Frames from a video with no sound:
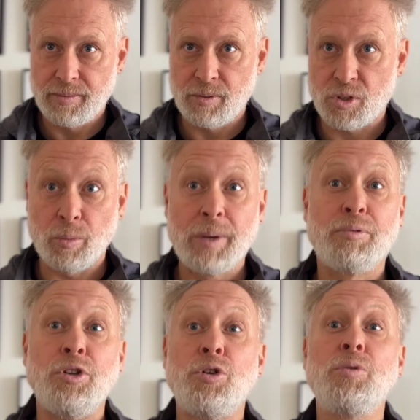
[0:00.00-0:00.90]
So we
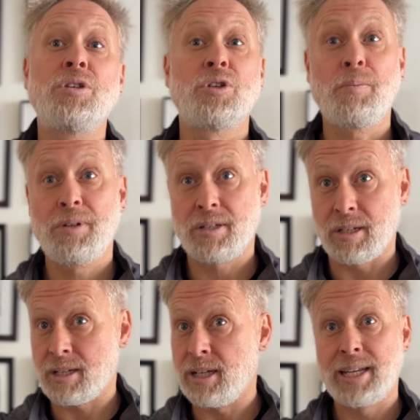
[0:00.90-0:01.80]
produce
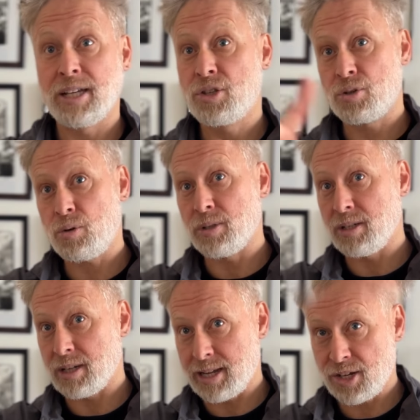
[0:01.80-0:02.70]
surpluses and it gets sold
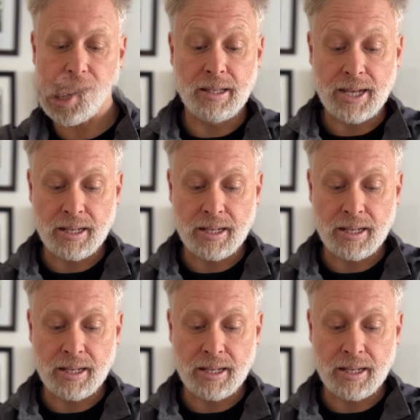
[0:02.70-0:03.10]
internationally.